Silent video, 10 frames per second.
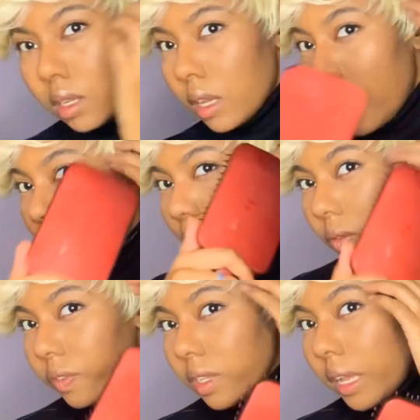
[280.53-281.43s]
I do
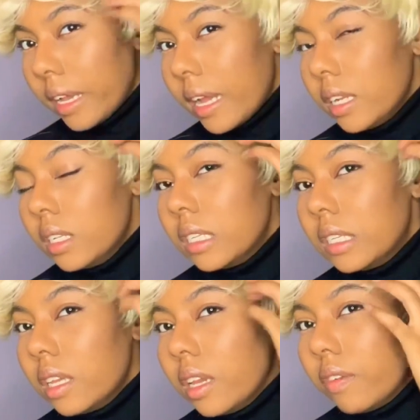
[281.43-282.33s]
feel like I need to
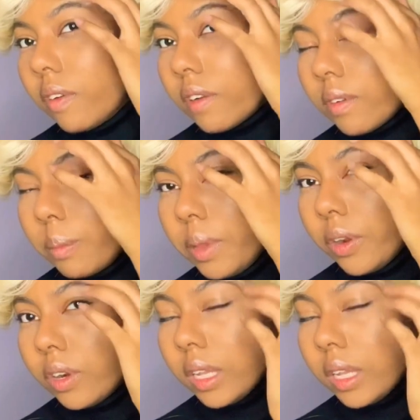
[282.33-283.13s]
sit in front of a mirror